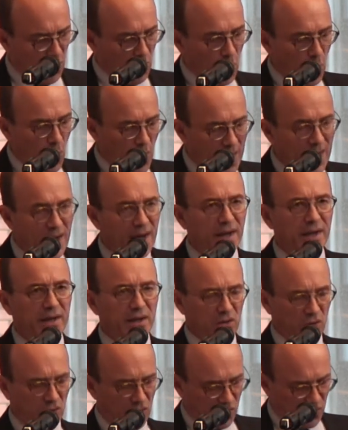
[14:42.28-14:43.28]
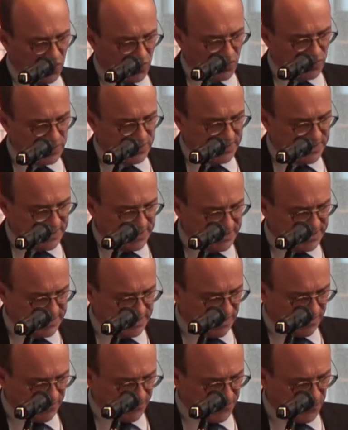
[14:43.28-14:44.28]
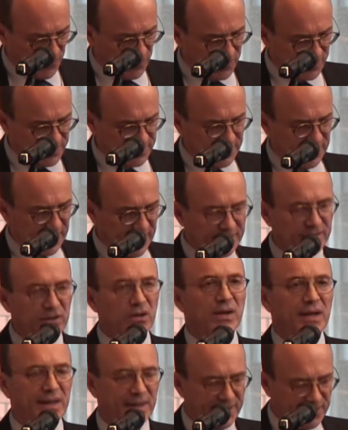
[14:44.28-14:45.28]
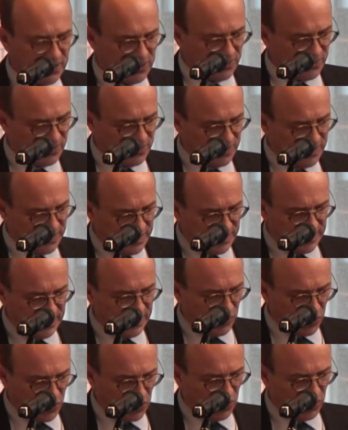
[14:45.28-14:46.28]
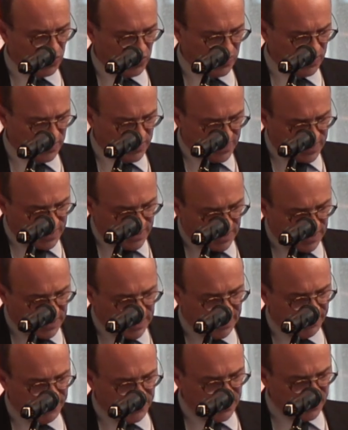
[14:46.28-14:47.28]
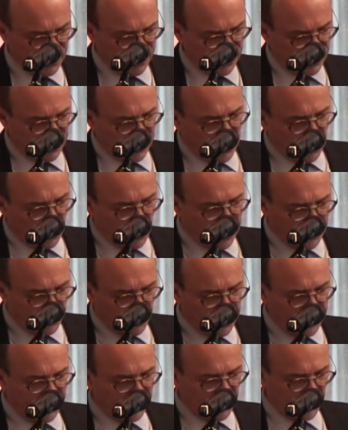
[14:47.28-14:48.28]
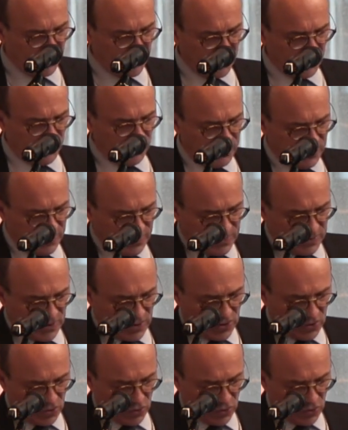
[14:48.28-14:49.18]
why all these efforts at a local level when we know a